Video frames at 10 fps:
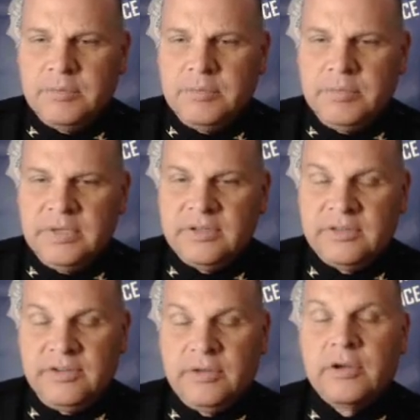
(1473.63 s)
Miss
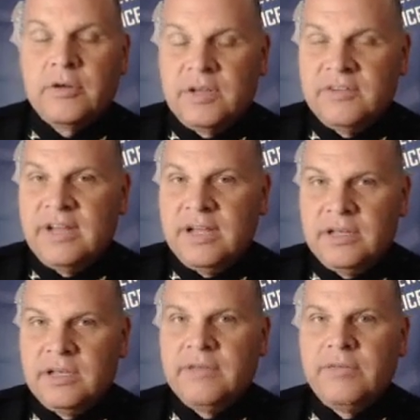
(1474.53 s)
Celia Grinstead
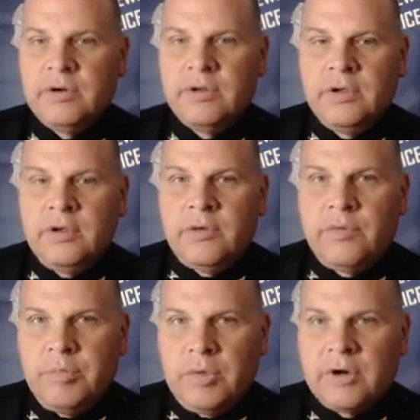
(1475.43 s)
delivered
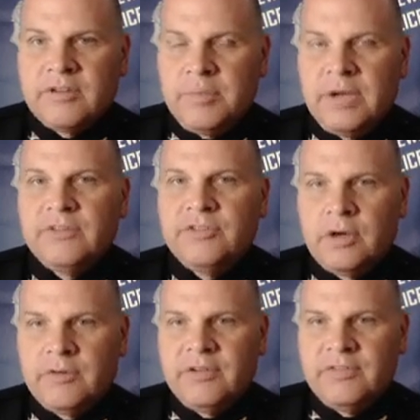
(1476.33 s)
remarks about
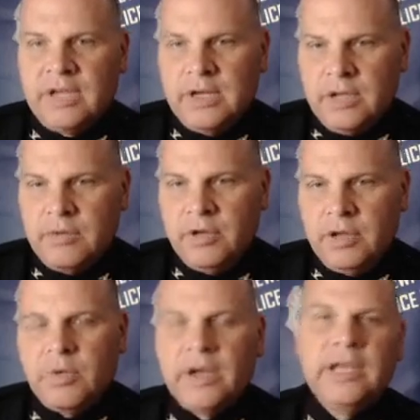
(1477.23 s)
service, and
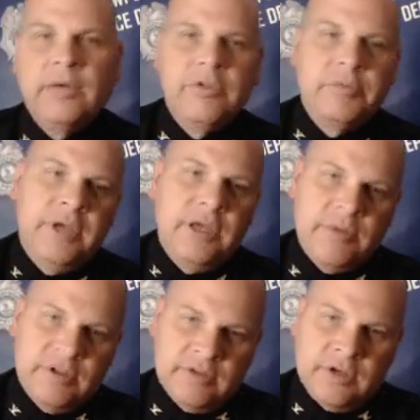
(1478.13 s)
really what hit with me
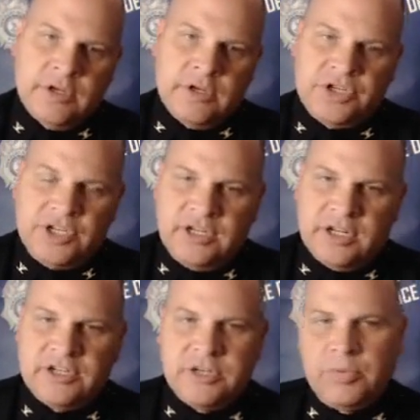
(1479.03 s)
was she
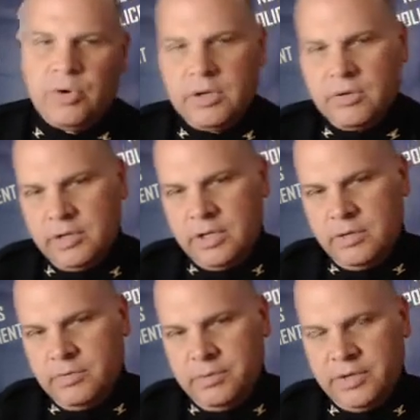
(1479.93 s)
touched upon,
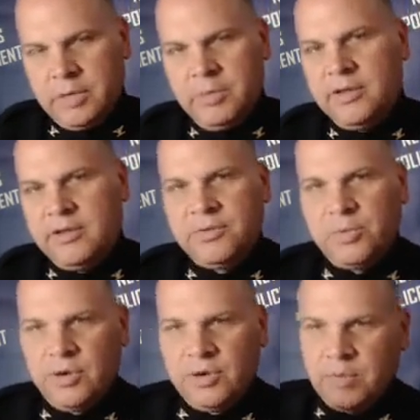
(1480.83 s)
when we come into this
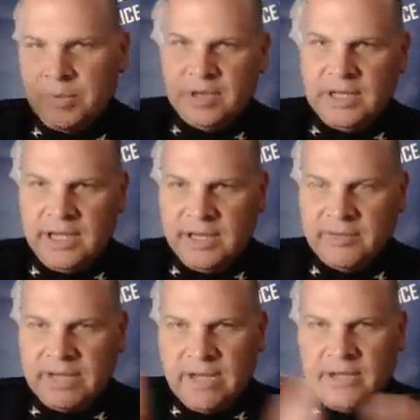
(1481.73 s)
world and when we leave,
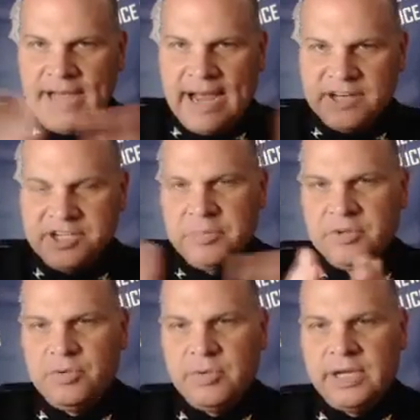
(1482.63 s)
and that dash in
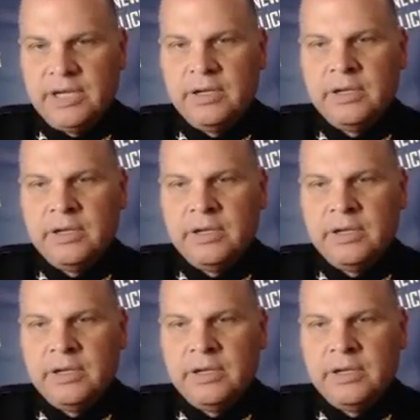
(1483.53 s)
between,